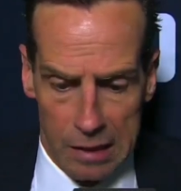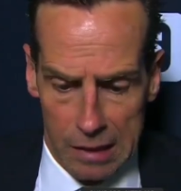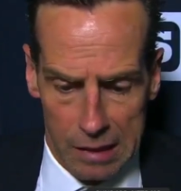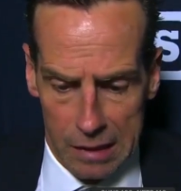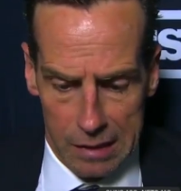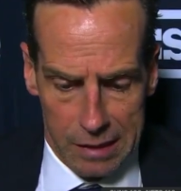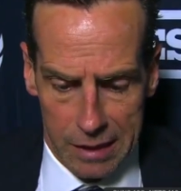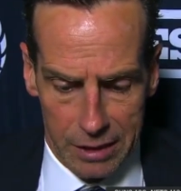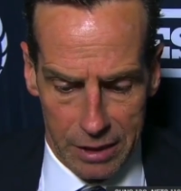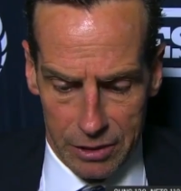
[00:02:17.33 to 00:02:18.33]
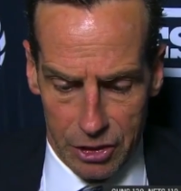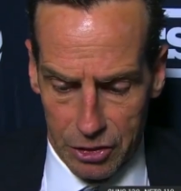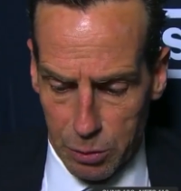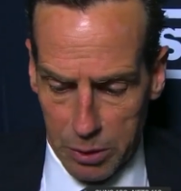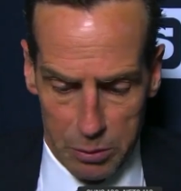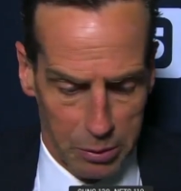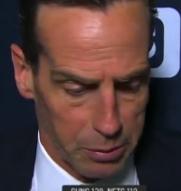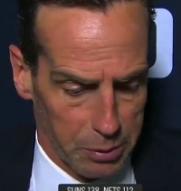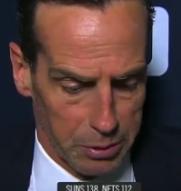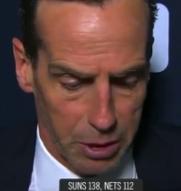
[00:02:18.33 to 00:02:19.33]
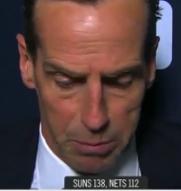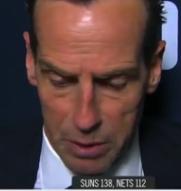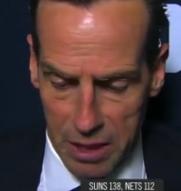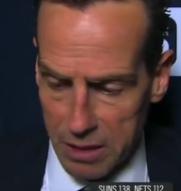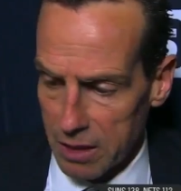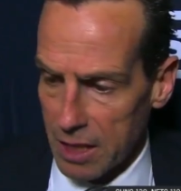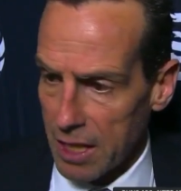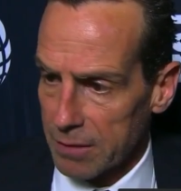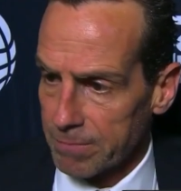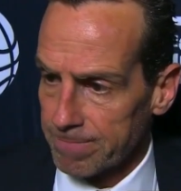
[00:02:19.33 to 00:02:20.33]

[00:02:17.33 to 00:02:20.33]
Uh, it, it's just we've, we've, something we got to look at.